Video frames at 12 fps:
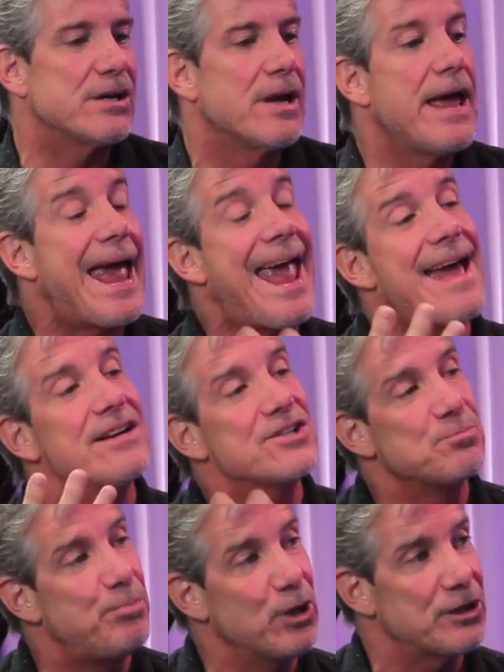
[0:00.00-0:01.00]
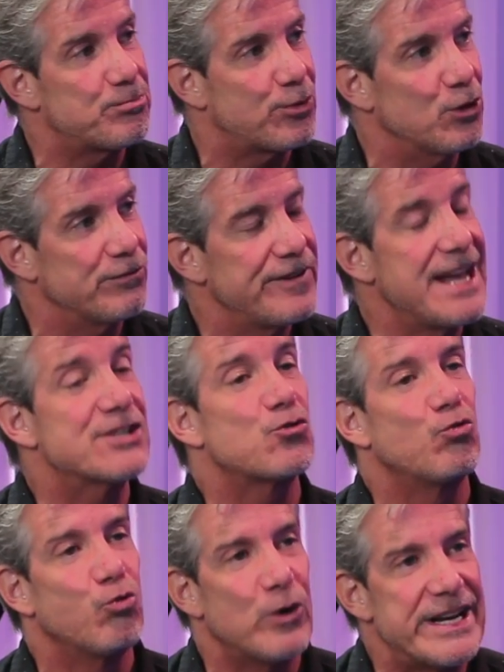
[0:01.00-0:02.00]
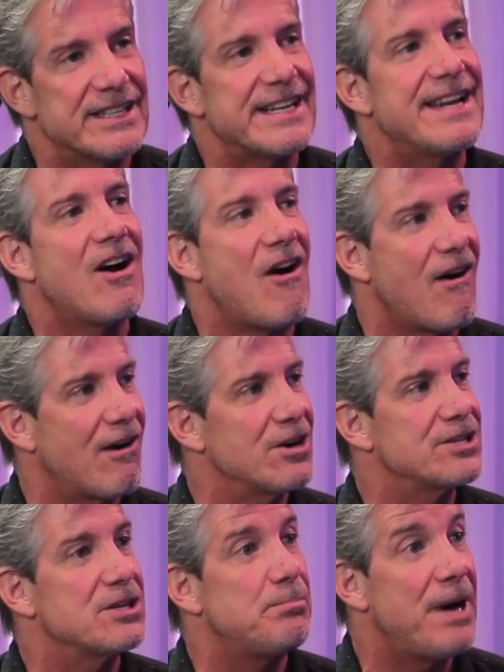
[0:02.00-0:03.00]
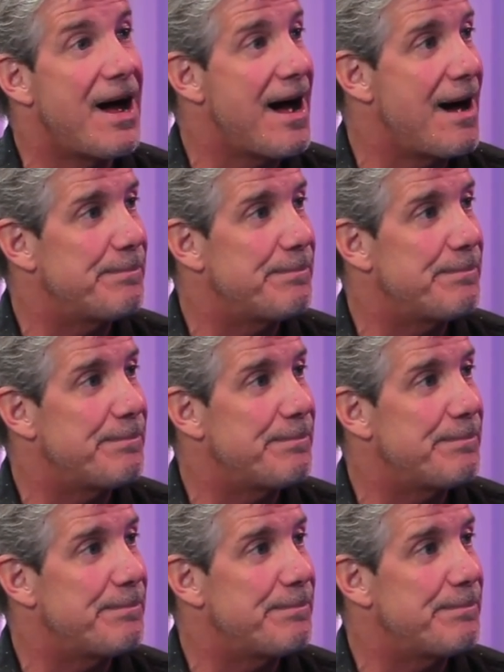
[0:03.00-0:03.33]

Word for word: thing, and it's bulletproof. It it's is. really hard to mm-hmm.